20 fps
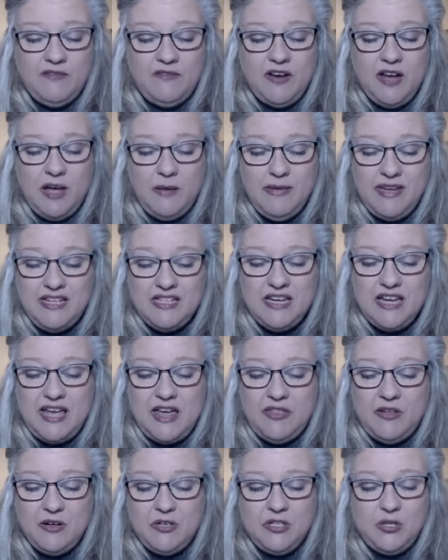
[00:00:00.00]
of coming
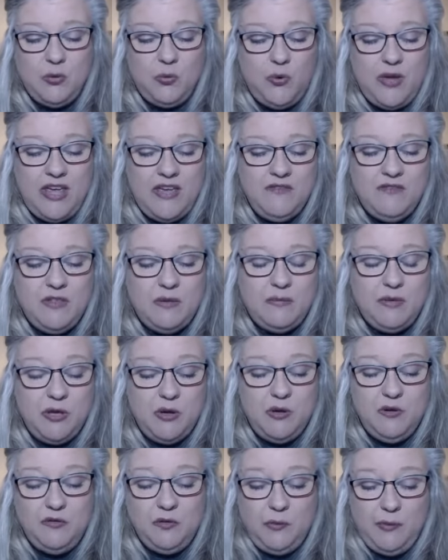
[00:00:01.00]
together to weave the
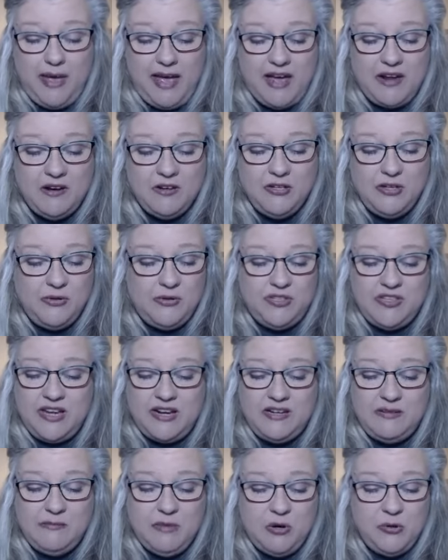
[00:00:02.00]
beautiful pattern you
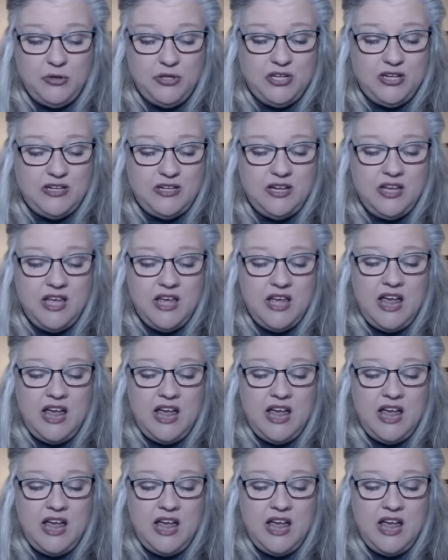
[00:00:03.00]
set in motion.